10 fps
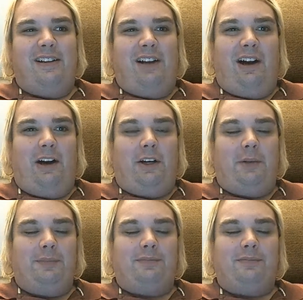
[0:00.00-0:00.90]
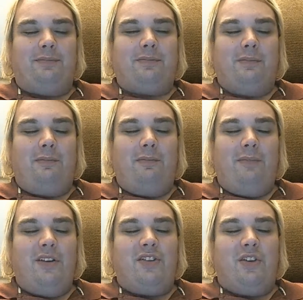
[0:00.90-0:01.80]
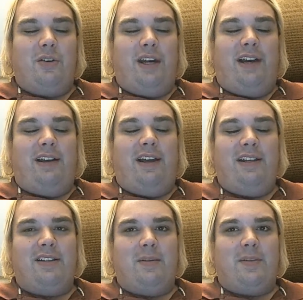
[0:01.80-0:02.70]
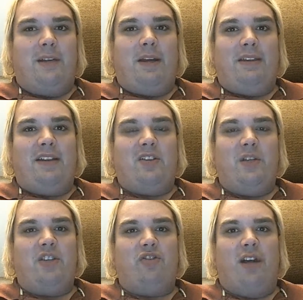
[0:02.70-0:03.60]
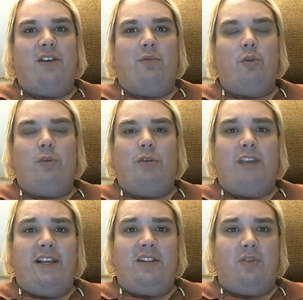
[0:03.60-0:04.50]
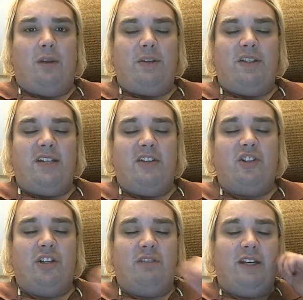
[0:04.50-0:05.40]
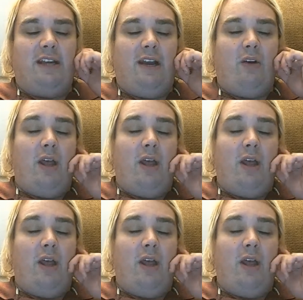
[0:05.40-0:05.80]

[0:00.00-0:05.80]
um, so yeah, and he's upset about that. So he's trying to ruin Reigen's reputation right now.